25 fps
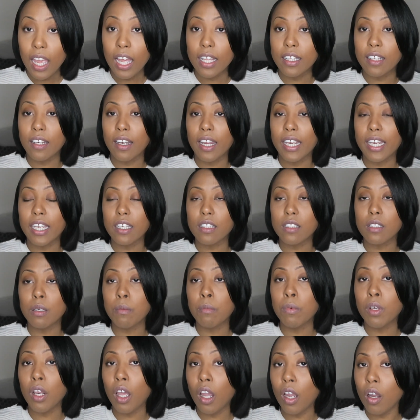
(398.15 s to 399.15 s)
And then I get
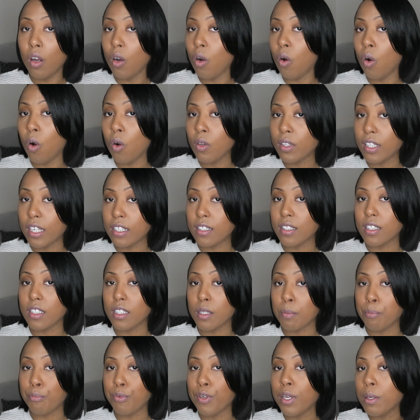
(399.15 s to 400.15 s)
some light oil, that's the
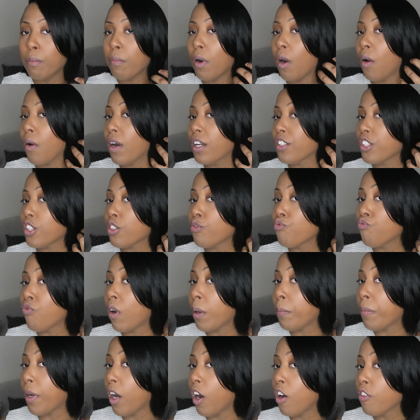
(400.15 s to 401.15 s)
Supreme oil, and just
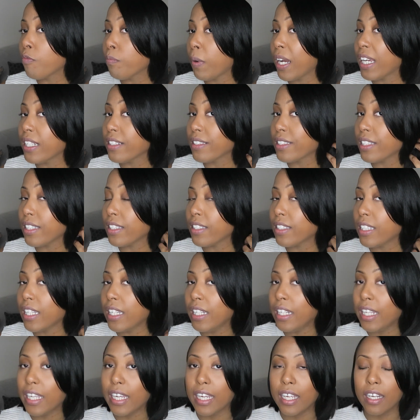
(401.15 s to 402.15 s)
rub it over my ends to
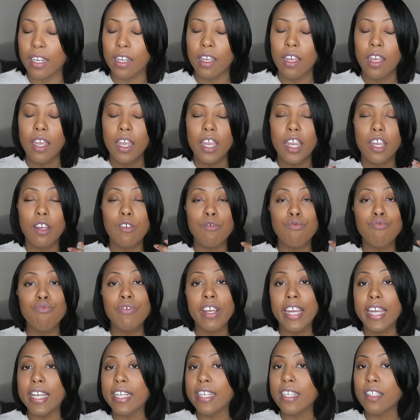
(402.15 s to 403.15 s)
seal it in. It
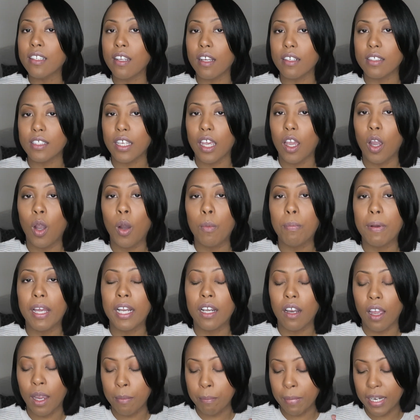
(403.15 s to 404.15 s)
really does help,
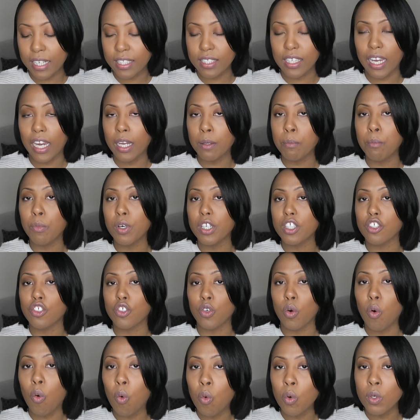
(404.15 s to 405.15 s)
and I maintain
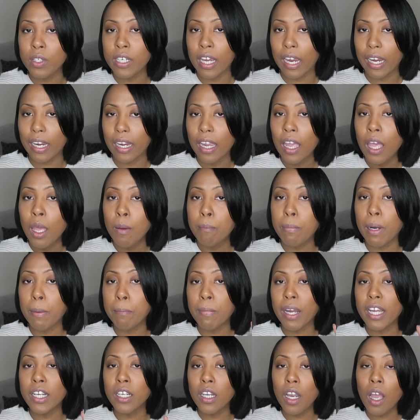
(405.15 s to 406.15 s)
moisture all day.
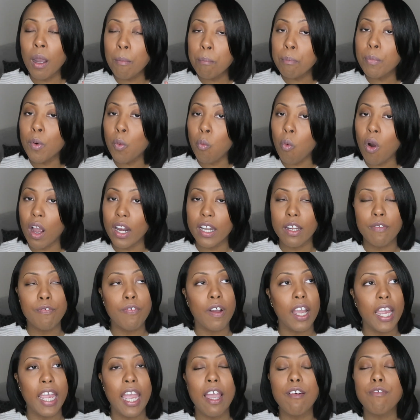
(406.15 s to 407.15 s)
But my number one,
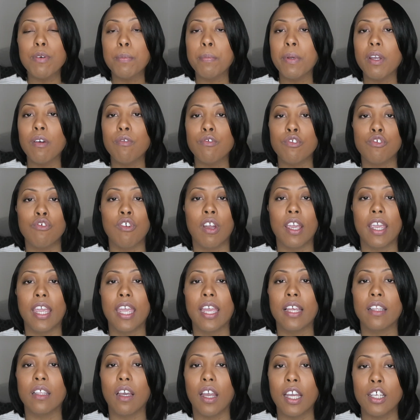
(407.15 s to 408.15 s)
if I have a bit of dry
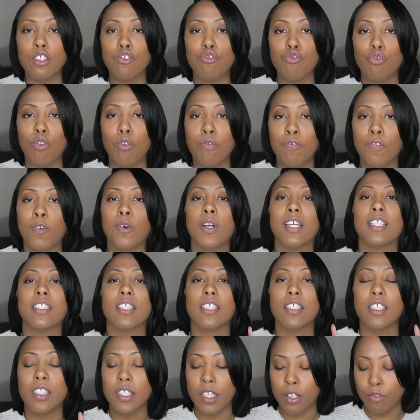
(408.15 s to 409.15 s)
hair that I draw for,
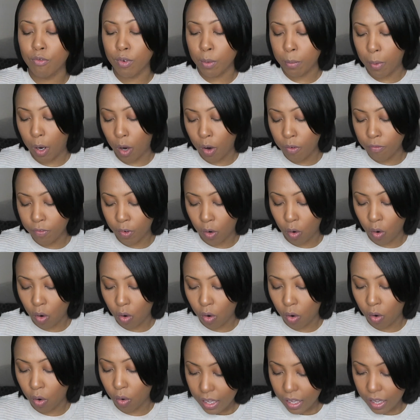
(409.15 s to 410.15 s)
is a serum over
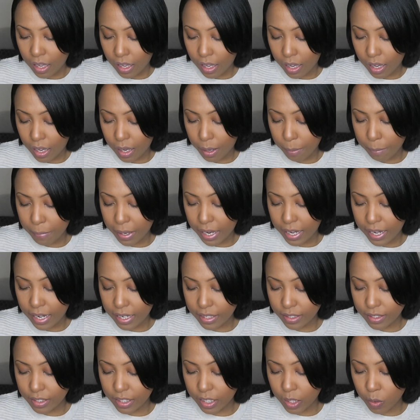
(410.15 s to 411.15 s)
oil.
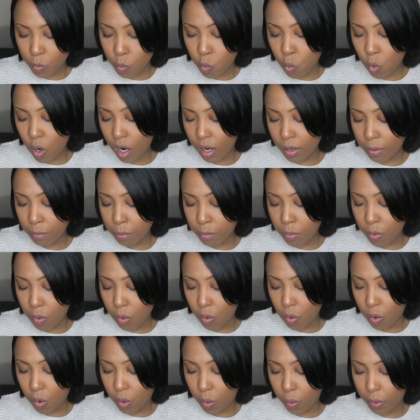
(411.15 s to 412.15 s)
Let's see, one
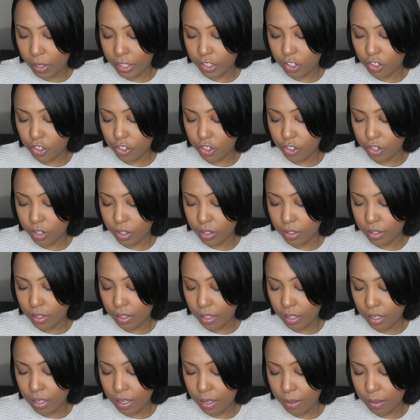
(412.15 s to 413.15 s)
more question.